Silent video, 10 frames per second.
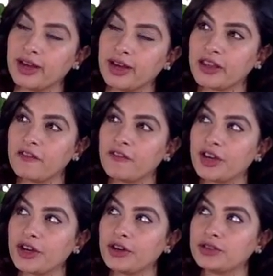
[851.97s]
I think
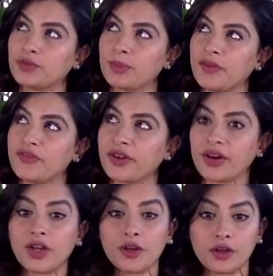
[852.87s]
Virgos from a
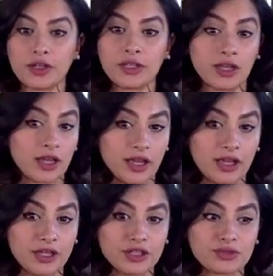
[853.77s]
very early
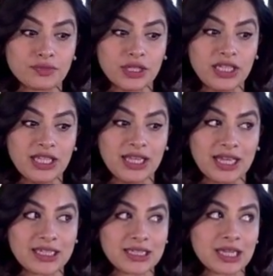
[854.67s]
age really
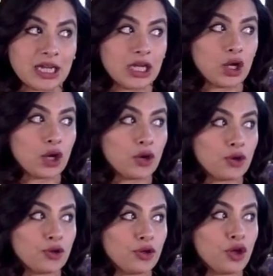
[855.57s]
get to
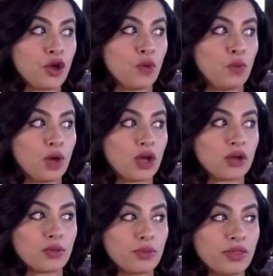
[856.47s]

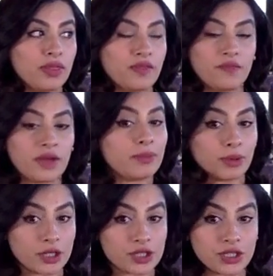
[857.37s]
work with the
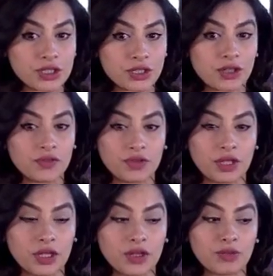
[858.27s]
vibrations of
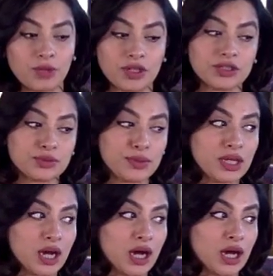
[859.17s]
the earth, because
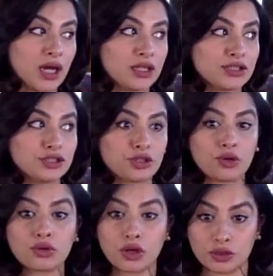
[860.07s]
we are
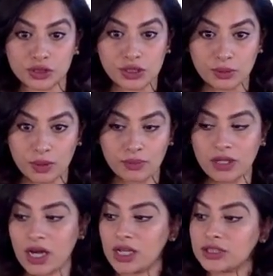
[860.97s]
so close to it.
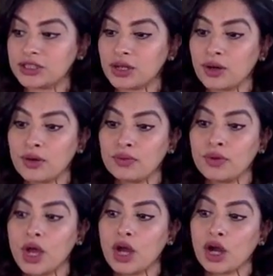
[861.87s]
We are so
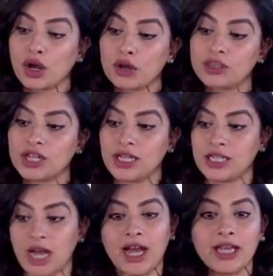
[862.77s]
closely
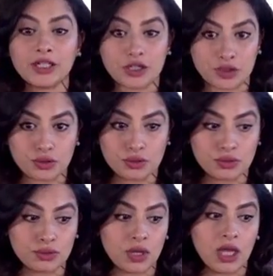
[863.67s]
tied
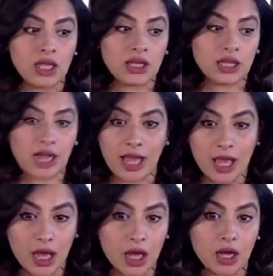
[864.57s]
to the
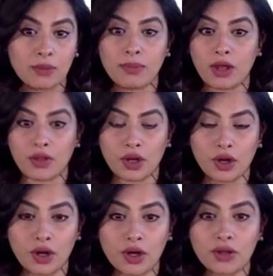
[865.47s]
Gaia, Mother
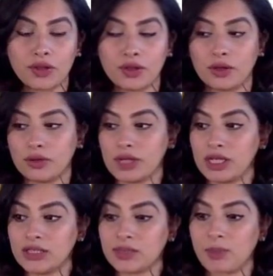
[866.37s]
Earth. You know, it
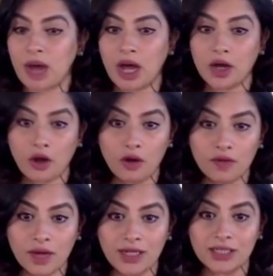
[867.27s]
is a part
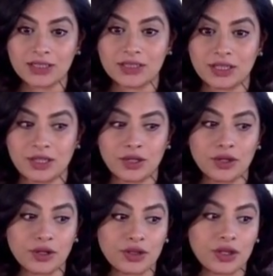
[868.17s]
of us. The
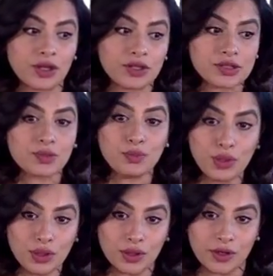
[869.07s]
earth hurts,
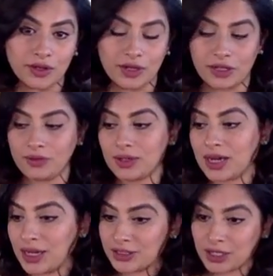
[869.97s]
we hurt. And you
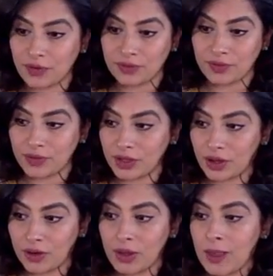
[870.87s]
can ask every
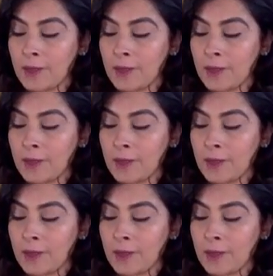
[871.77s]
Virgo.